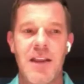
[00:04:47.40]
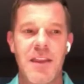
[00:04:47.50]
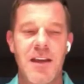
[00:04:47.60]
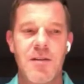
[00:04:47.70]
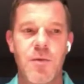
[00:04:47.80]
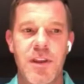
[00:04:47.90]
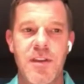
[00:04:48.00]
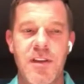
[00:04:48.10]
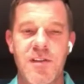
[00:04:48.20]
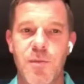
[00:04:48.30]
think with
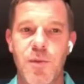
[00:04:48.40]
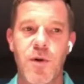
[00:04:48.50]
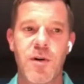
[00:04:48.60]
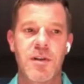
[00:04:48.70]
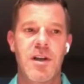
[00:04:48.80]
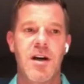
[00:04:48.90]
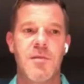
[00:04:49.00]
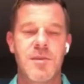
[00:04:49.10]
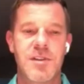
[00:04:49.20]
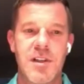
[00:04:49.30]
the support
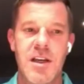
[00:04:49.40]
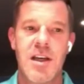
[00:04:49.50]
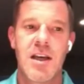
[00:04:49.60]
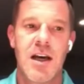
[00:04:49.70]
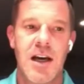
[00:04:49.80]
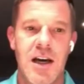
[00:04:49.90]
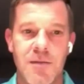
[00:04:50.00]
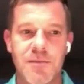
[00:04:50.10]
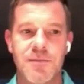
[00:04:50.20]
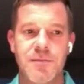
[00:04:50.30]
comes,
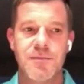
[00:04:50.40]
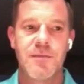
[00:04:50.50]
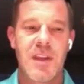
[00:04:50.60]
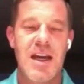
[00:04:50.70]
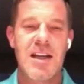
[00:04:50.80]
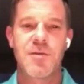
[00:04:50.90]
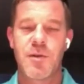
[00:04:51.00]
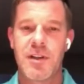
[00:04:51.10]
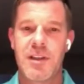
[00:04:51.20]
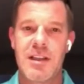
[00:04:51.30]

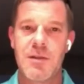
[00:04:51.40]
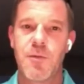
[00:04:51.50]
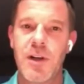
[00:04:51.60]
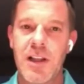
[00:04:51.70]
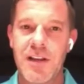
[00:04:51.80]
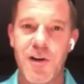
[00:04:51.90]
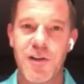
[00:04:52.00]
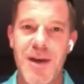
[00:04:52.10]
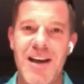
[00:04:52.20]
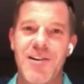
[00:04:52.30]
it really
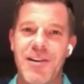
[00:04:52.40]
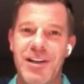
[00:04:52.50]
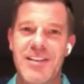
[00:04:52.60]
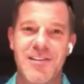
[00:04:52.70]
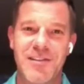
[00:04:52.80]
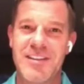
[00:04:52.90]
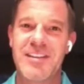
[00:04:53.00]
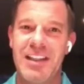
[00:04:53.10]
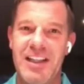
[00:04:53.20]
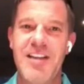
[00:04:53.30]
falls back on us as
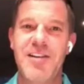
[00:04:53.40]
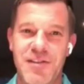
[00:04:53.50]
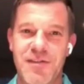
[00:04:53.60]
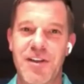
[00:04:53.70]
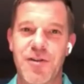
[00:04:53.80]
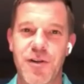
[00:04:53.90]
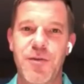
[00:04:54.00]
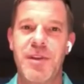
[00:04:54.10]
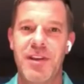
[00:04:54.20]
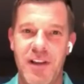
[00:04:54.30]
the leaders of the
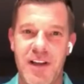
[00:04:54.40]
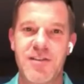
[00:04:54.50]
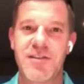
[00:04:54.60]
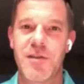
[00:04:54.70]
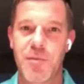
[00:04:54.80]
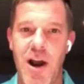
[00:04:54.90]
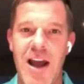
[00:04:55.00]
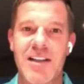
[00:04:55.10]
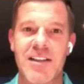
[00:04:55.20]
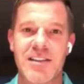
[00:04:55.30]
group and the leaders of the
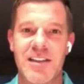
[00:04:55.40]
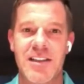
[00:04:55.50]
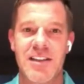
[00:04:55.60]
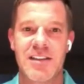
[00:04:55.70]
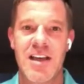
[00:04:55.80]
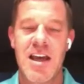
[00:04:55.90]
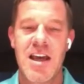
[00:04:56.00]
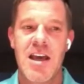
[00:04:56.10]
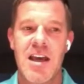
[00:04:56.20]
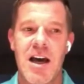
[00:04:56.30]
practice. Is
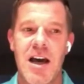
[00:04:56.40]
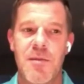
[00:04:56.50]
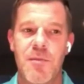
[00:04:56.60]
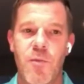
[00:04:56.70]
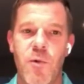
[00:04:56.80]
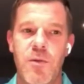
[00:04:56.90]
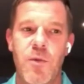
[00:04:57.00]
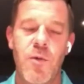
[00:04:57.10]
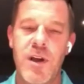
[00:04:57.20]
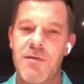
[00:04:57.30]

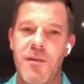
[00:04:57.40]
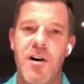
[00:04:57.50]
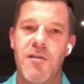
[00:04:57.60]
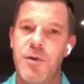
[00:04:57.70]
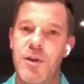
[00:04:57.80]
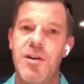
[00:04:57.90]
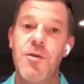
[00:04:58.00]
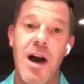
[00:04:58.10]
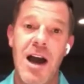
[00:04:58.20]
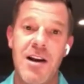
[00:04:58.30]
what we involve with
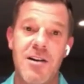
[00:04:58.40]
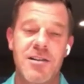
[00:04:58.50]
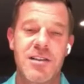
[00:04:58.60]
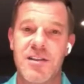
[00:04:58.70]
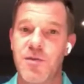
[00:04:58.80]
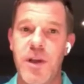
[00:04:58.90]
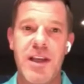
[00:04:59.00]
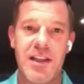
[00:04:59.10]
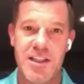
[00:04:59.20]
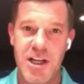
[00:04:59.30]
new hires is
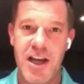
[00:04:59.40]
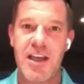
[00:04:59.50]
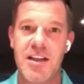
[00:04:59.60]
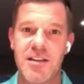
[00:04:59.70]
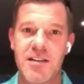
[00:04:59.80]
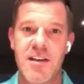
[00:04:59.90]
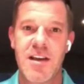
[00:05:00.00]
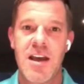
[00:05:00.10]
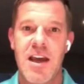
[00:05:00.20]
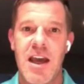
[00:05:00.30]
weekly check-ins.
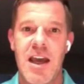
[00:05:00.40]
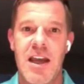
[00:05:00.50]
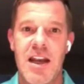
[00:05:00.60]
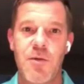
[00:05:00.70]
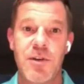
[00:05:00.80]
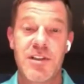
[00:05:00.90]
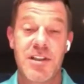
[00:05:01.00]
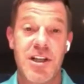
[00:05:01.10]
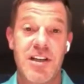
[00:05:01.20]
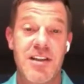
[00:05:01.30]
And I would
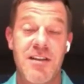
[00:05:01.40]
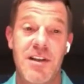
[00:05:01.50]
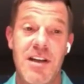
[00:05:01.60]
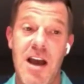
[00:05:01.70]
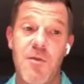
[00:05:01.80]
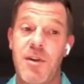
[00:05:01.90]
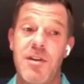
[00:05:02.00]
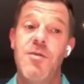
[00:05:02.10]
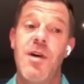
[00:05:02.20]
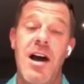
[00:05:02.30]
suggest, even not with
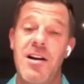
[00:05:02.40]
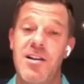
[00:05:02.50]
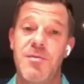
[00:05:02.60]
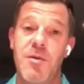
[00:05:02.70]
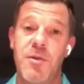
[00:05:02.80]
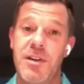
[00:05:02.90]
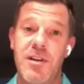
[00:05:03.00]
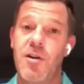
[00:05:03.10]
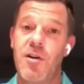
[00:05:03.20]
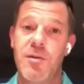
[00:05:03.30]
new hires, but with
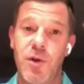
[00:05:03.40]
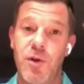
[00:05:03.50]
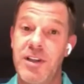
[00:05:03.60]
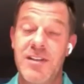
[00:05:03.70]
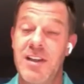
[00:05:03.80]
current employees, at